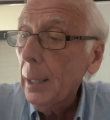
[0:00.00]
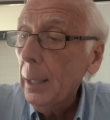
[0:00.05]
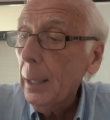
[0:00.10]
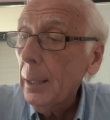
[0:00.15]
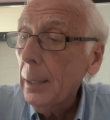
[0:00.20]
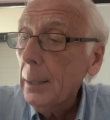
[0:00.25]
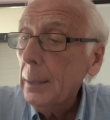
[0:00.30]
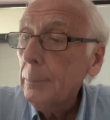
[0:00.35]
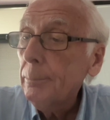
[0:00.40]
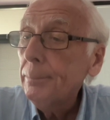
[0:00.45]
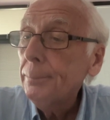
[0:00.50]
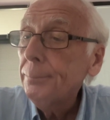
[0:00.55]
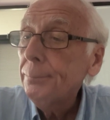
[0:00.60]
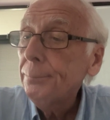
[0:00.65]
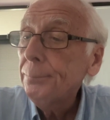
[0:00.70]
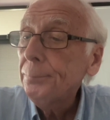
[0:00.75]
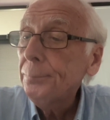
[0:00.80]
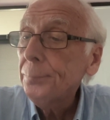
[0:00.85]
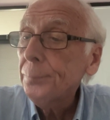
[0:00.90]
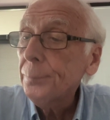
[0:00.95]

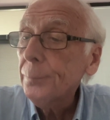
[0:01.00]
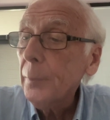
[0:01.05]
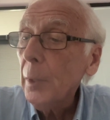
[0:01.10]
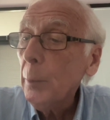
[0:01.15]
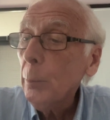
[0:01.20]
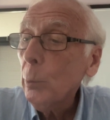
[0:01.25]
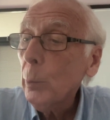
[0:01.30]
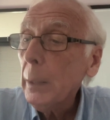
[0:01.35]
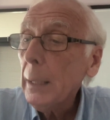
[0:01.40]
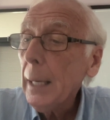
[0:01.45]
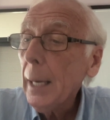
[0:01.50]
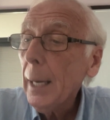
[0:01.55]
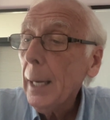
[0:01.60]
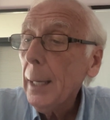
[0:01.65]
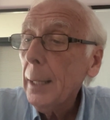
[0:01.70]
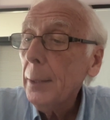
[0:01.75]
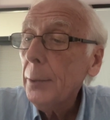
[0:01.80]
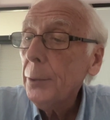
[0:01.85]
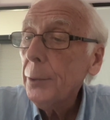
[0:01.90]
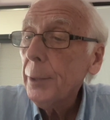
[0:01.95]
Um, then we
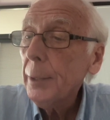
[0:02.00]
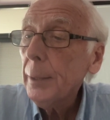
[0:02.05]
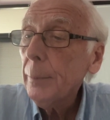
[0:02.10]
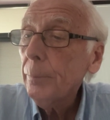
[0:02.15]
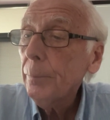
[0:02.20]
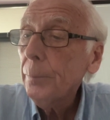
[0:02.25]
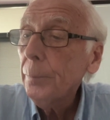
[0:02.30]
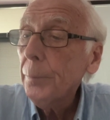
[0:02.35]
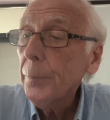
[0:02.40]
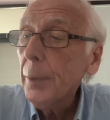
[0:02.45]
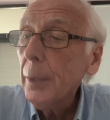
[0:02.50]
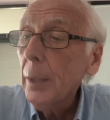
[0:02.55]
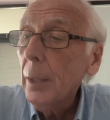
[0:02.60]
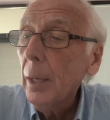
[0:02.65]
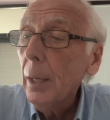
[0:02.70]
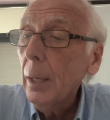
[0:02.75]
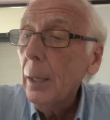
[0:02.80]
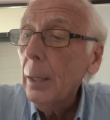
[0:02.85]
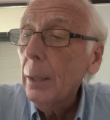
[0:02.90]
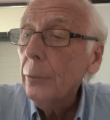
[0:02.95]
had
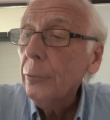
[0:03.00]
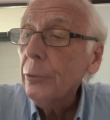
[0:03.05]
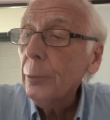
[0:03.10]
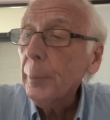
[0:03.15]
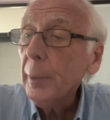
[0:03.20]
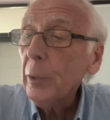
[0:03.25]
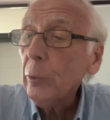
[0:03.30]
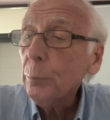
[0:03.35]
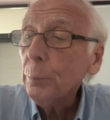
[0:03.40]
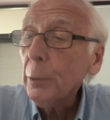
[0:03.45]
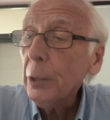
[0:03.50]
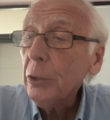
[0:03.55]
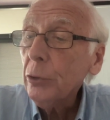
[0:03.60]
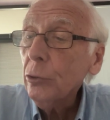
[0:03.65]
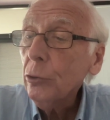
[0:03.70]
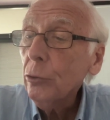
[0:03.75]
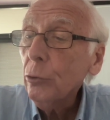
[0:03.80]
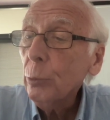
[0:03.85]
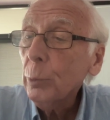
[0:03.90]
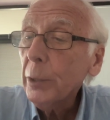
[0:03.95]
some
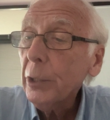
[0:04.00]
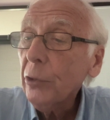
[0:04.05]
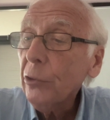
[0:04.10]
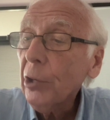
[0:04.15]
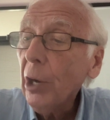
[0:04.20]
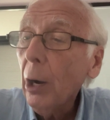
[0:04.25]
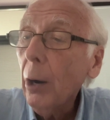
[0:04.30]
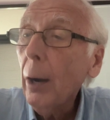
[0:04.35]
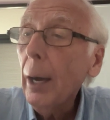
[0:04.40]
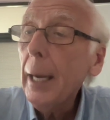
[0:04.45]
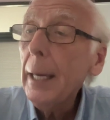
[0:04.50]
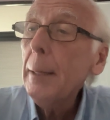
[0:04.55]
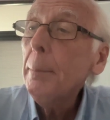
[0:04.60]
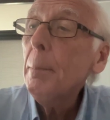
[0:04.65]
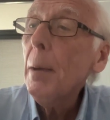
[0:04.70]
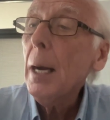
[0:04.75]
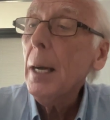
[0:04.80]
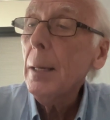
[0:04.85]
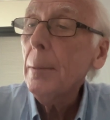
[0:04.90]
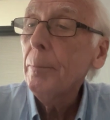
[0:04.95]
expressions with
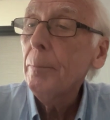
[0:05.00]
time,